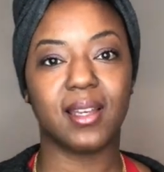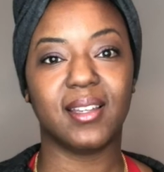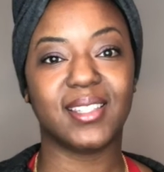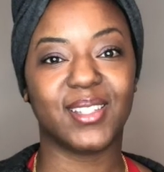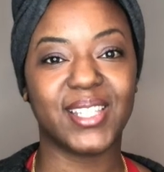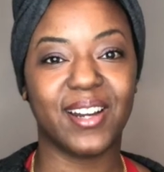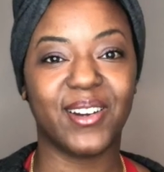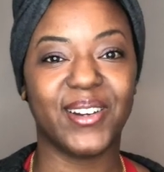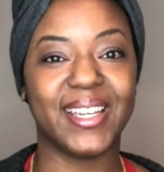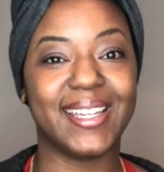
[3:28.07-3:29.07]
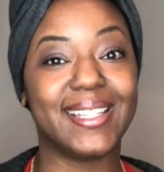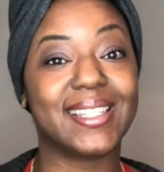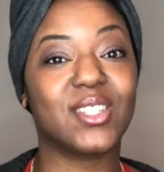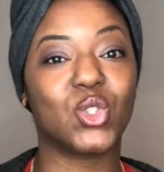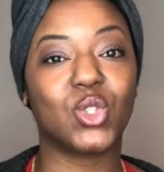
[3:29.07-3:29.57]
And so, tarot is
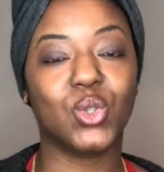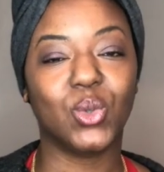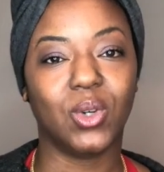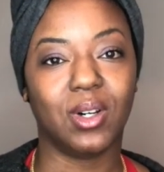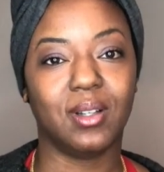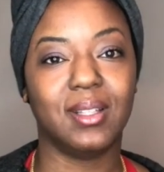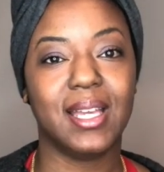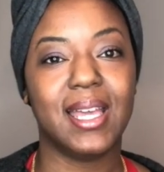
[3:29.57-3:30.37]
a tool